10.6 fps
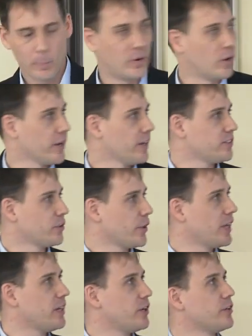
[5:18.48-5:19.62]
Okay, so
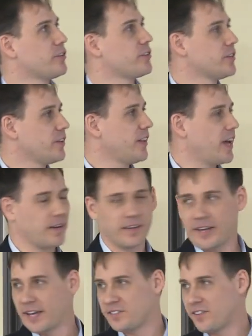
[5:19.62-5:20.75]
then here's that,
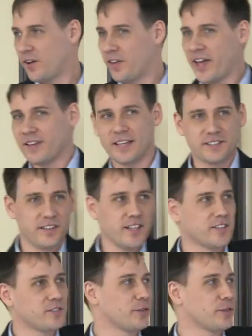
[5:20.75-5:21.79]
I guess all that led to this,